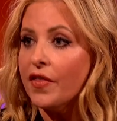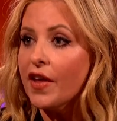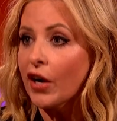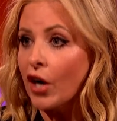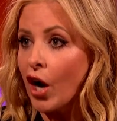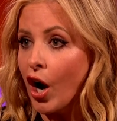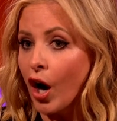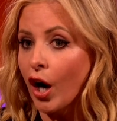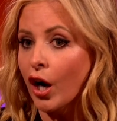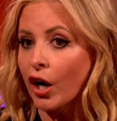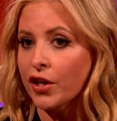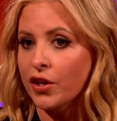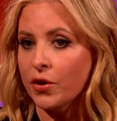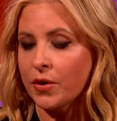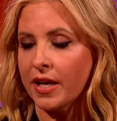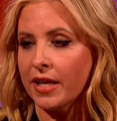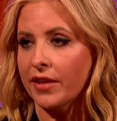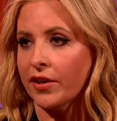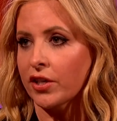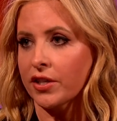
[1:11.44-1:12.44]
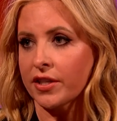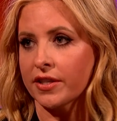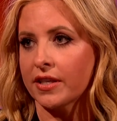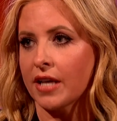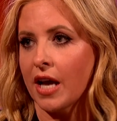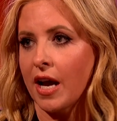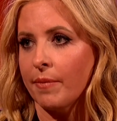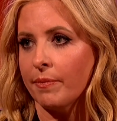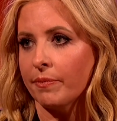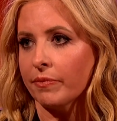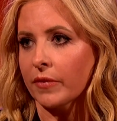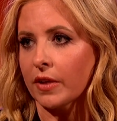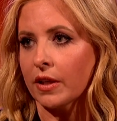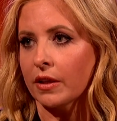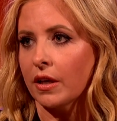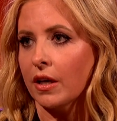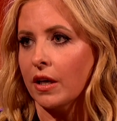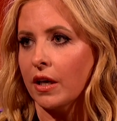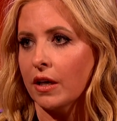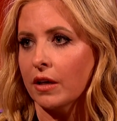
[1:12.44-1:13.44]
There are. You can. There's um,
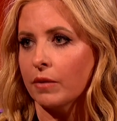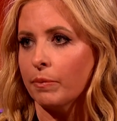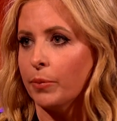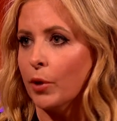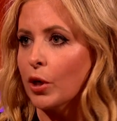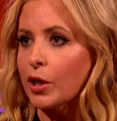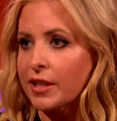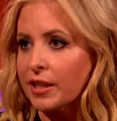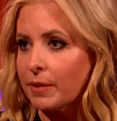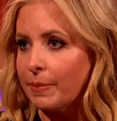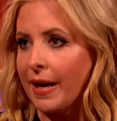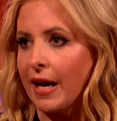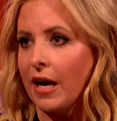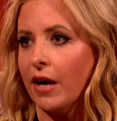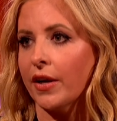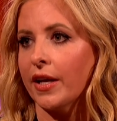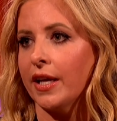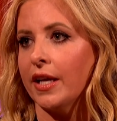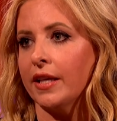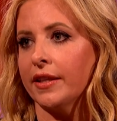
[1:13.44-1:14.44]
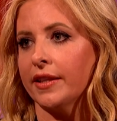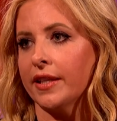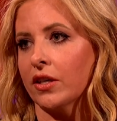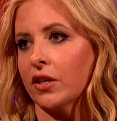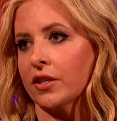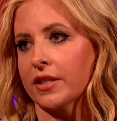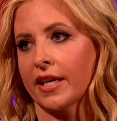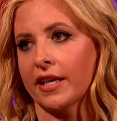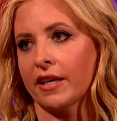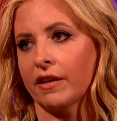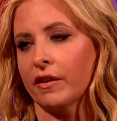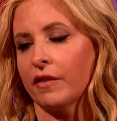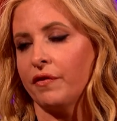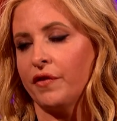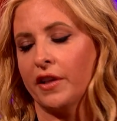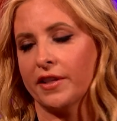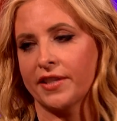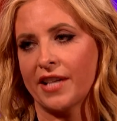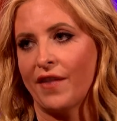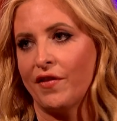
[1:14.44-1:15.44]
uh, books about it. There's like
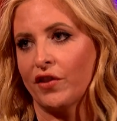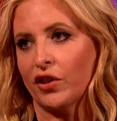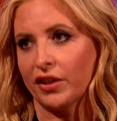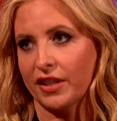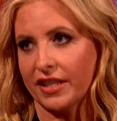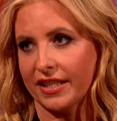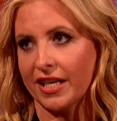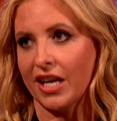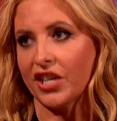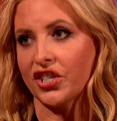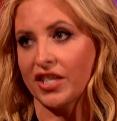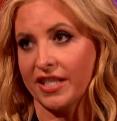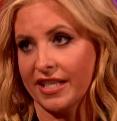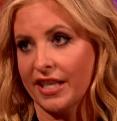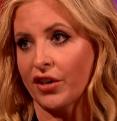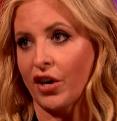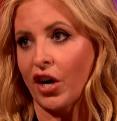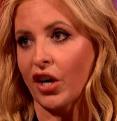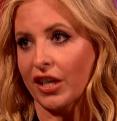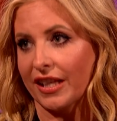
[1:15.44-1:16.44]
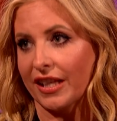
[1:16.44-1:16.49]
philosophical discussions, and there are